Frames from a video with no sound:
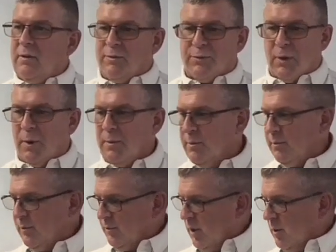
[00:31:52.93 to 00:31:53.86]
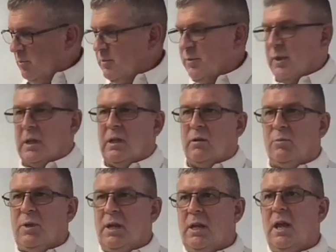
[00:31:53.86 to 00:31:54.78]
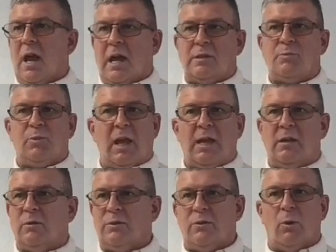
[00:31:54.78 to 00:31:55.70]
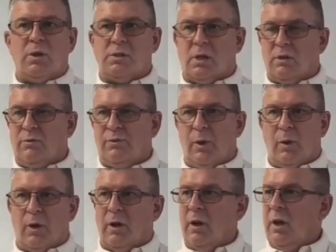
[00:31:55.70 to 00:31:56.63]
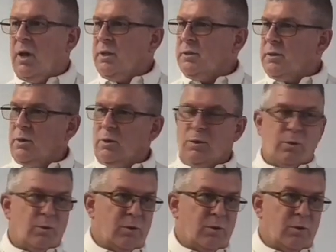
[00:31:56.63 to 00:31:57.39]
from the little bitty guys playing with toys on the floor to